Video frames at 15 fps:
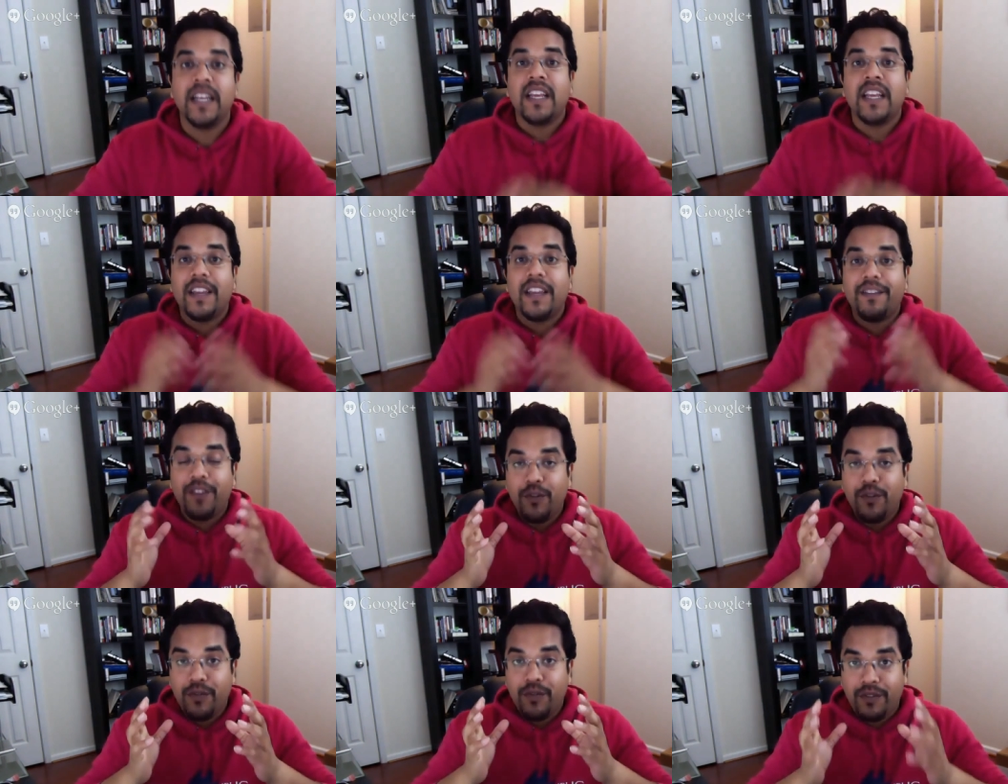if
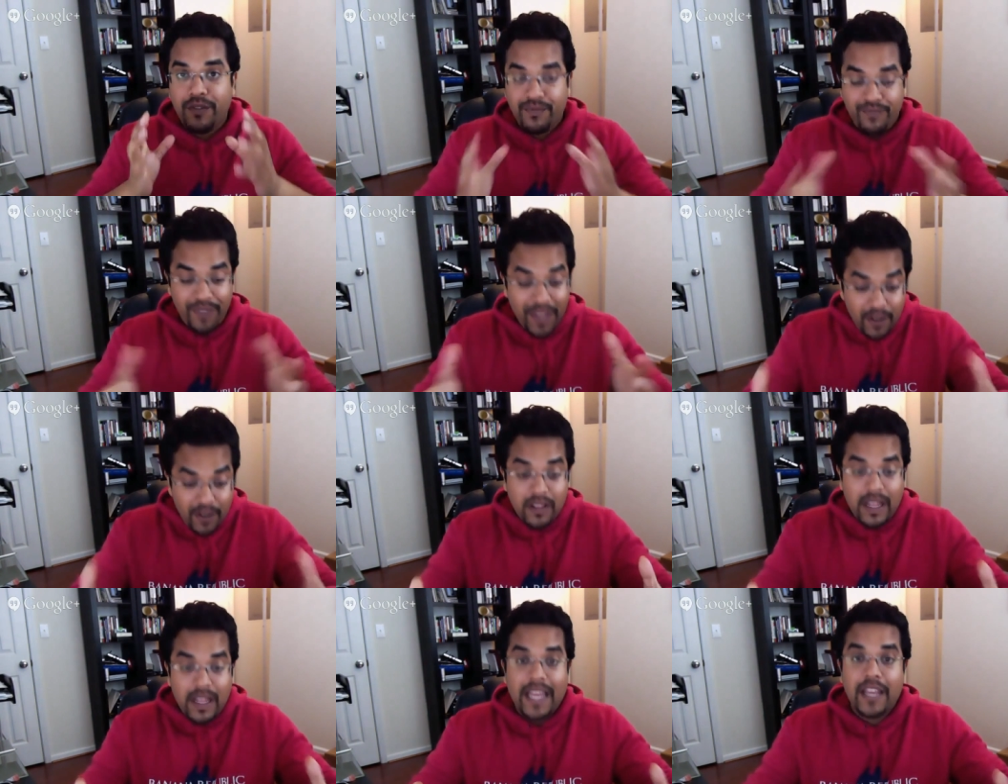you feel
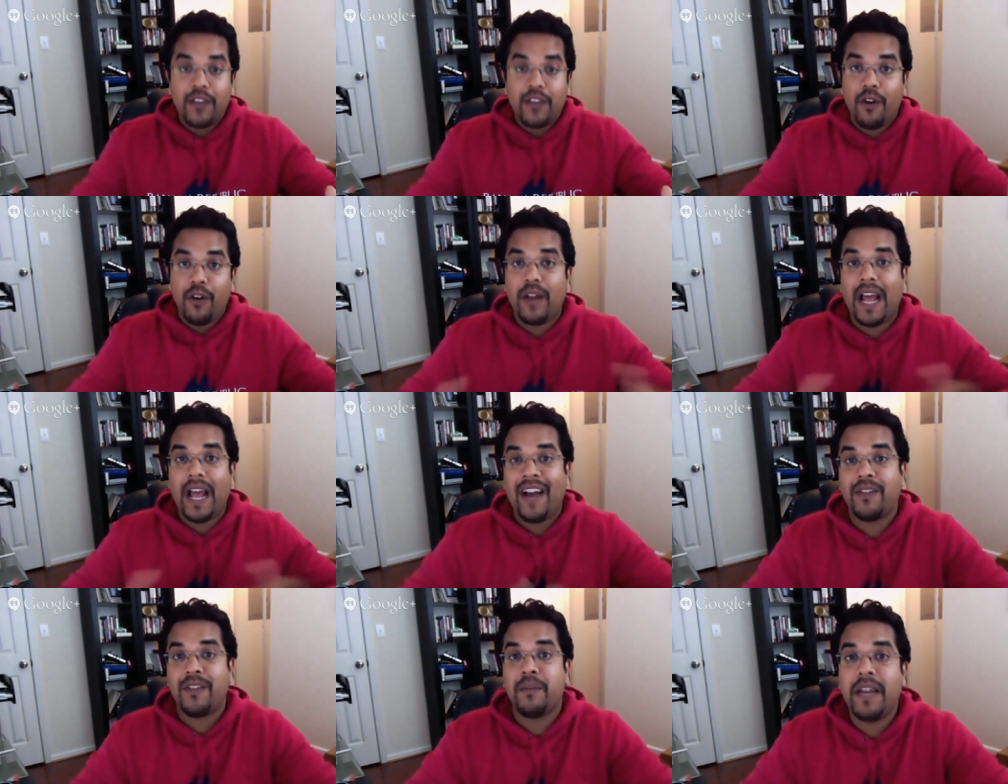like you don't
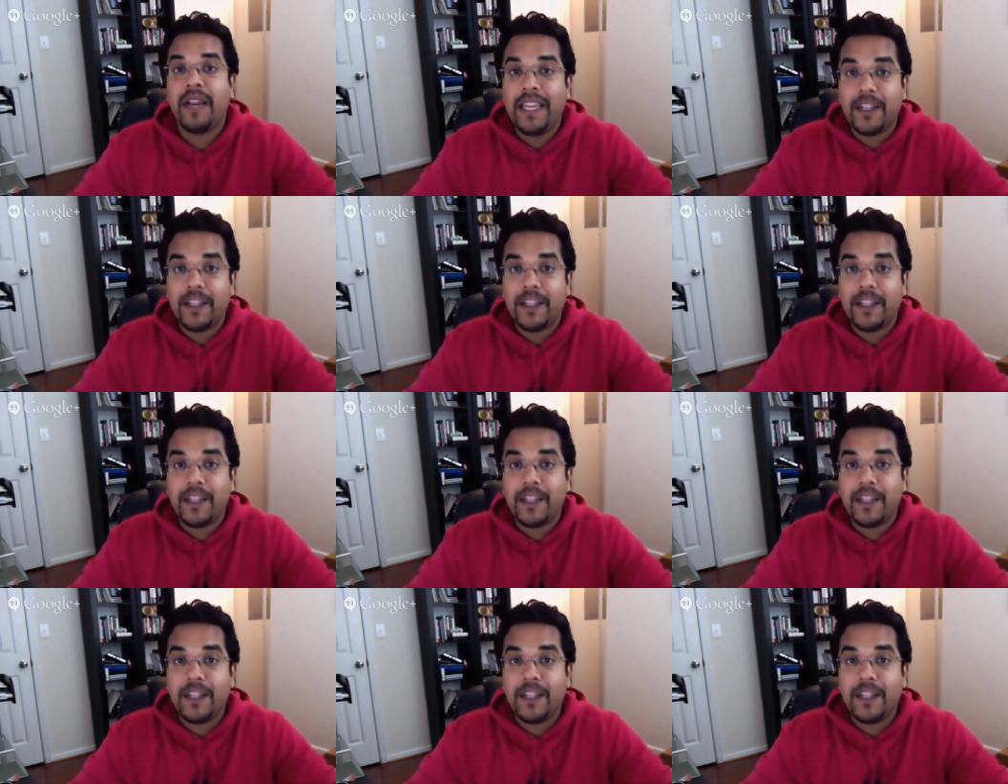have the money,